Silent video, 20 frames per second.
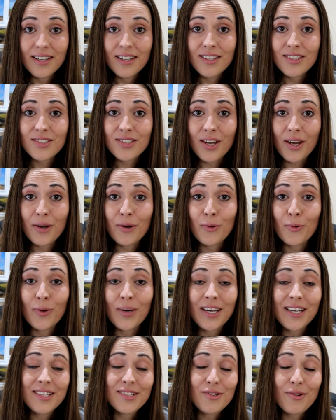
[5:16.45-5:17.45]
So
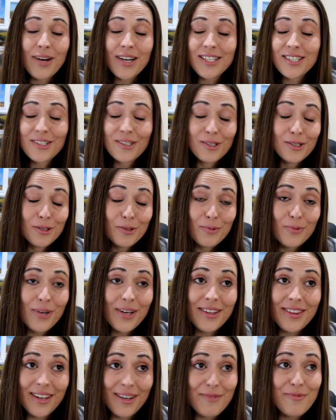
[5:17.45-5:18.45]
he's great to cuddle up
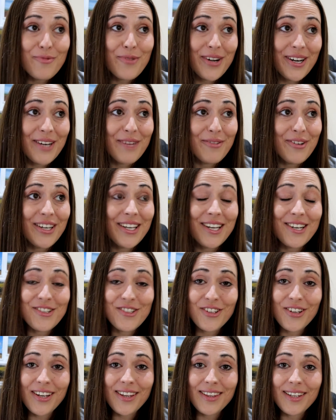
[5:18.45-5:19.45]
with. I'm really, really
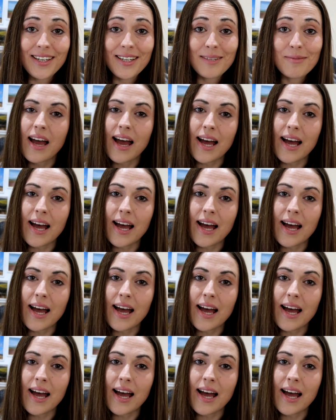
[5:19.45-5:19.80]
enjoying that.